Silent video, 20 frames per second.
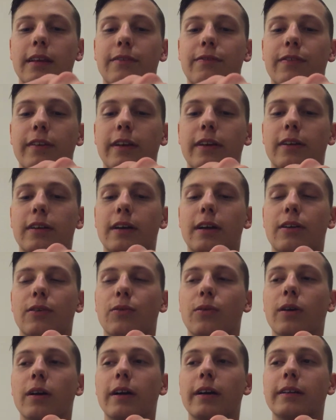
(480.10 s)
like figure out
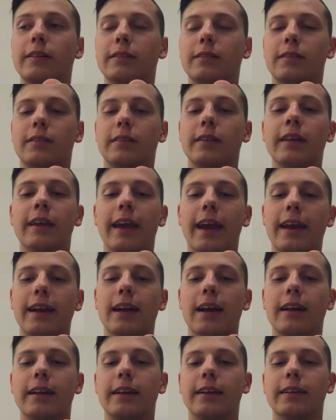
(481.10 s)
what gate
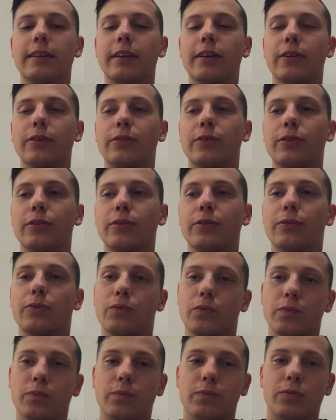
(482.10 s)
I need to go to
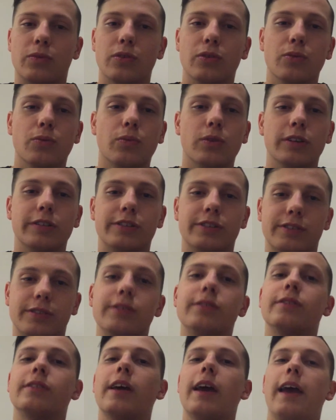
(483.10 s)
and through which
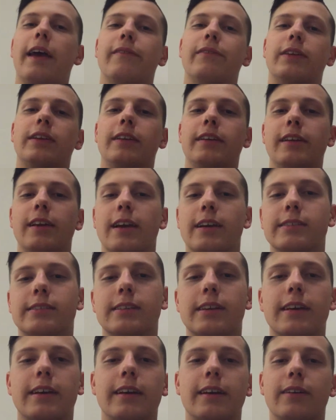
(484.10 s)
have
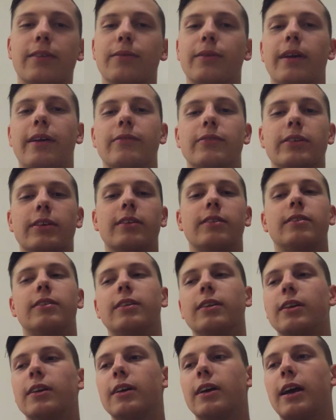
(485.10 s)
TSA or whatever the
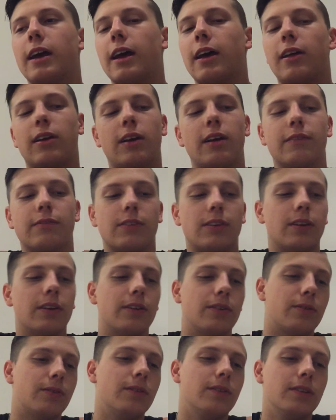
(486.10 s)
hell I have to
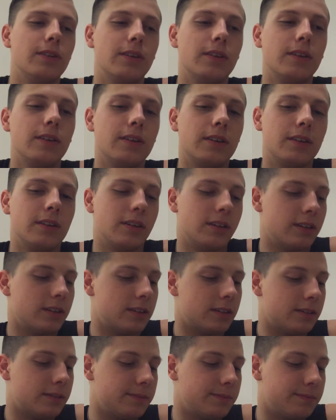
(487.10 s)
do.
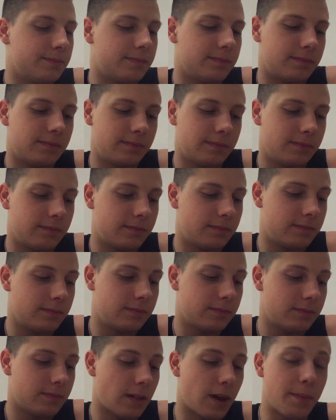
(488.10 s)

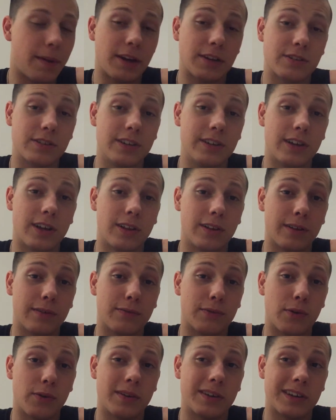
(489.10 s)
Um, I'm actually not
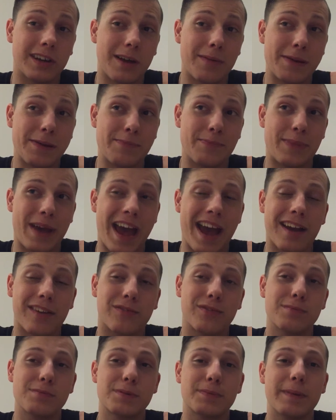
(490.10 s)
looking forward to coming
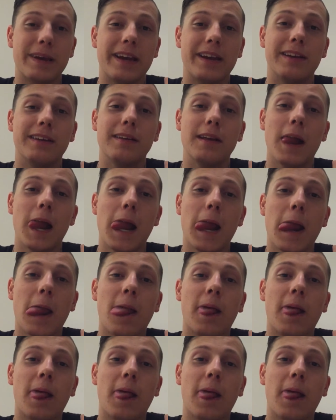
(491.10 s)
back from Spain